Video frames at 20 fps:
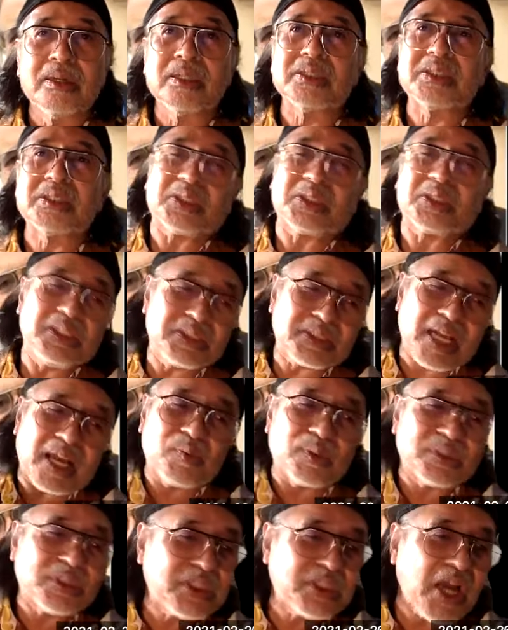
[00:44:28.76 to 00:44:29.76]
since I
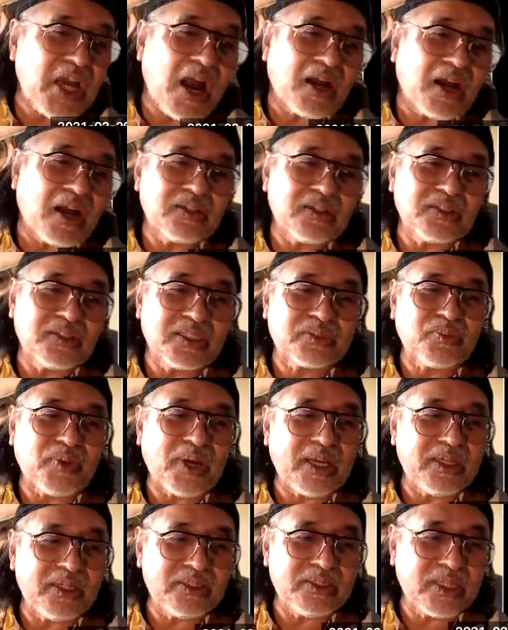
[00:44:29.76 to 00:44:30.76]
was young. That's
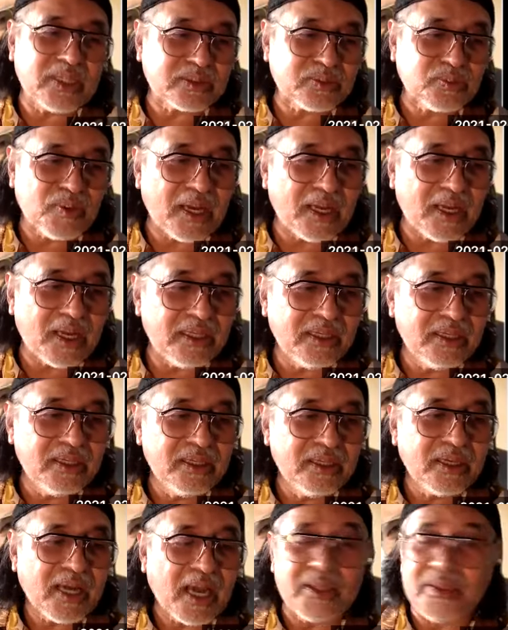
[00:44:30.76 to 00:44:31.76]
why
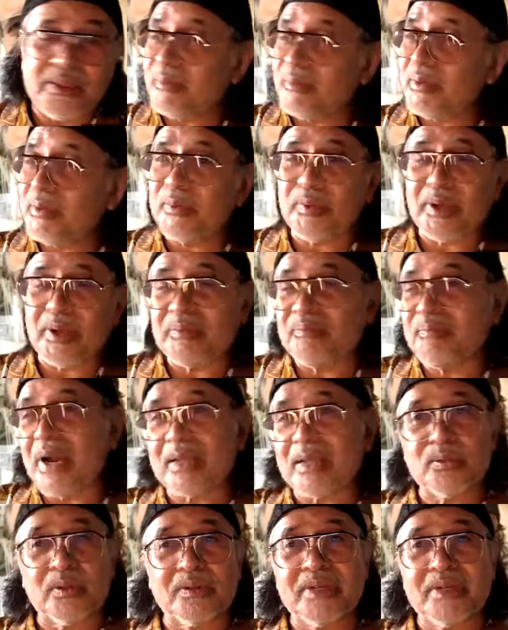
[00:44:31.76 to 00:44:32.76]
I never went
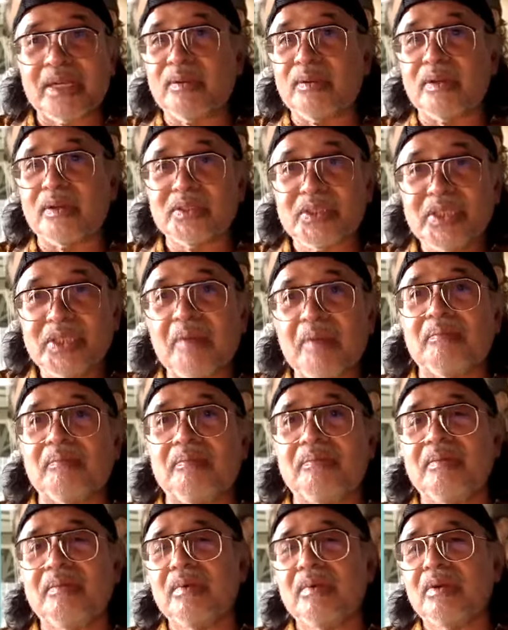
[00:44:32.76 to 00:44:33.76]
back to a regular job.
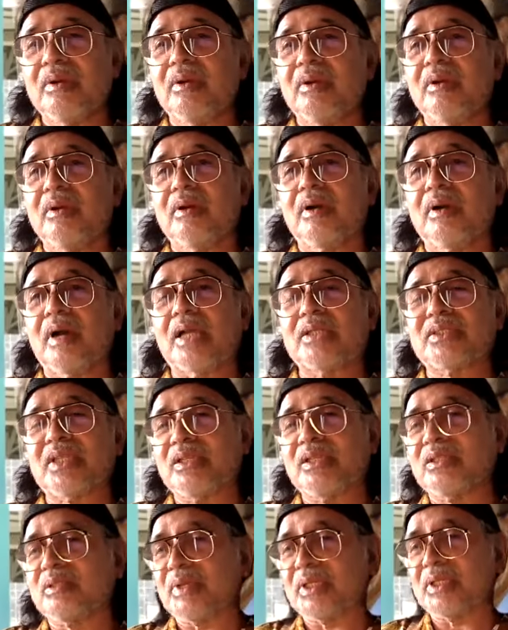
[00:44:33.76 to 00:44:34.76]
I
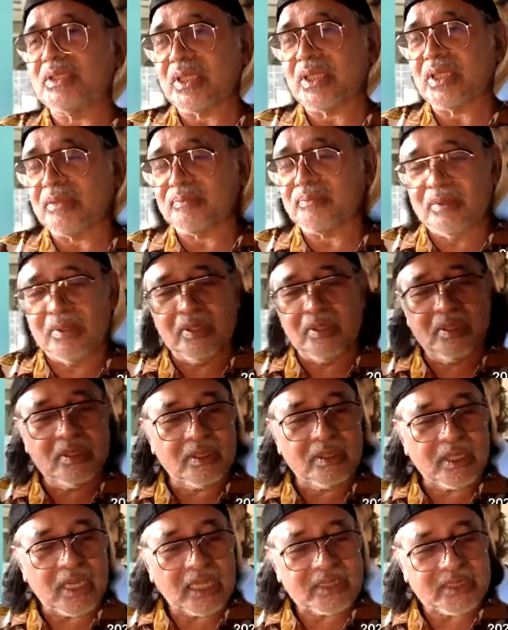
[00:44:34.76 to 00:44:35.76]
said to myself,
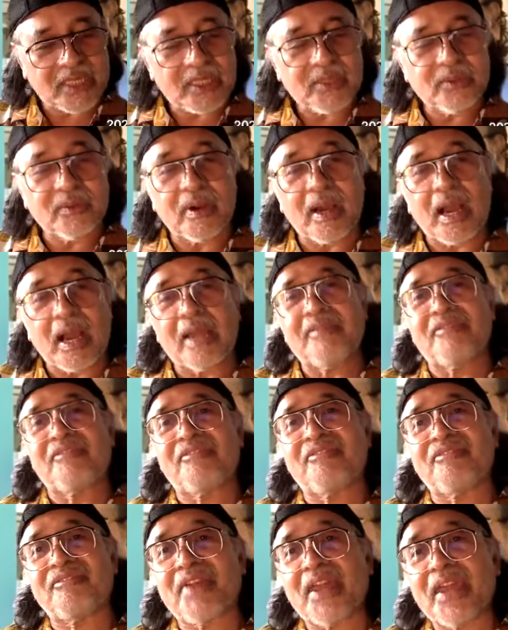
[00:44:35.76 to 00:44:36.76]
I tell you, I
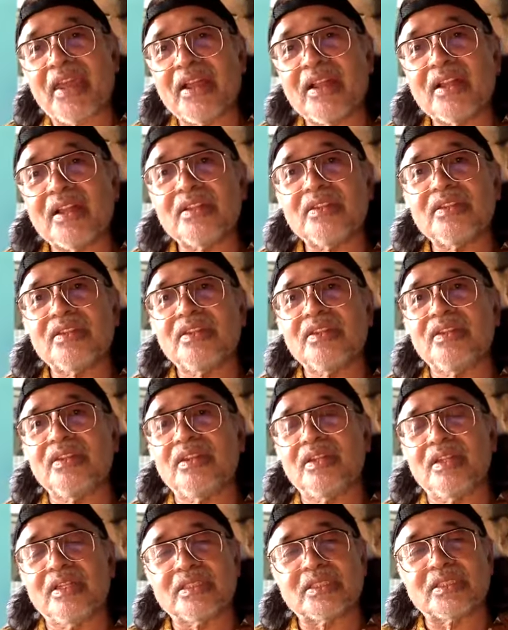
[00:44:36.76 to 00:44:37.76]
failed
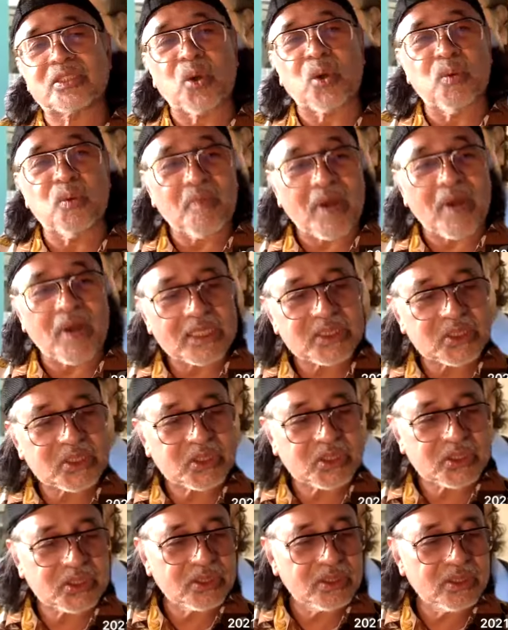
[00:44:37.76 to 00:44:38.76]
so
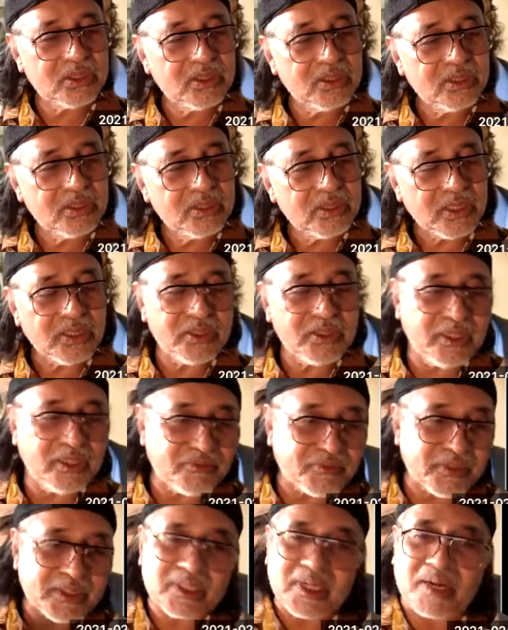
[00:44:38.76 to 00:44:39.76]
much in
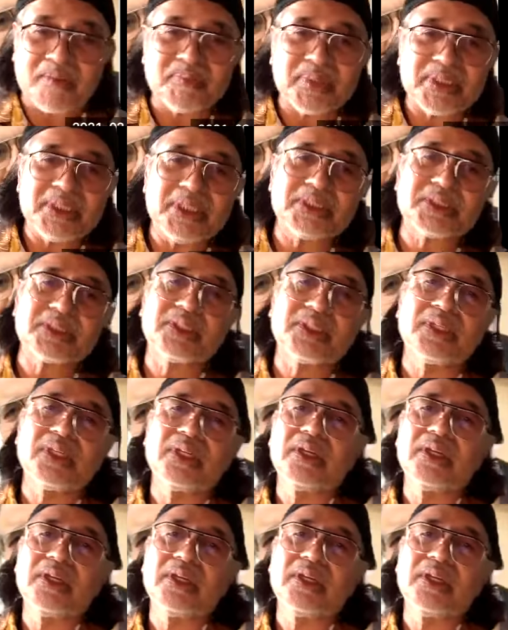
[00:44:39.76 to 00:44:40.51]
different companies,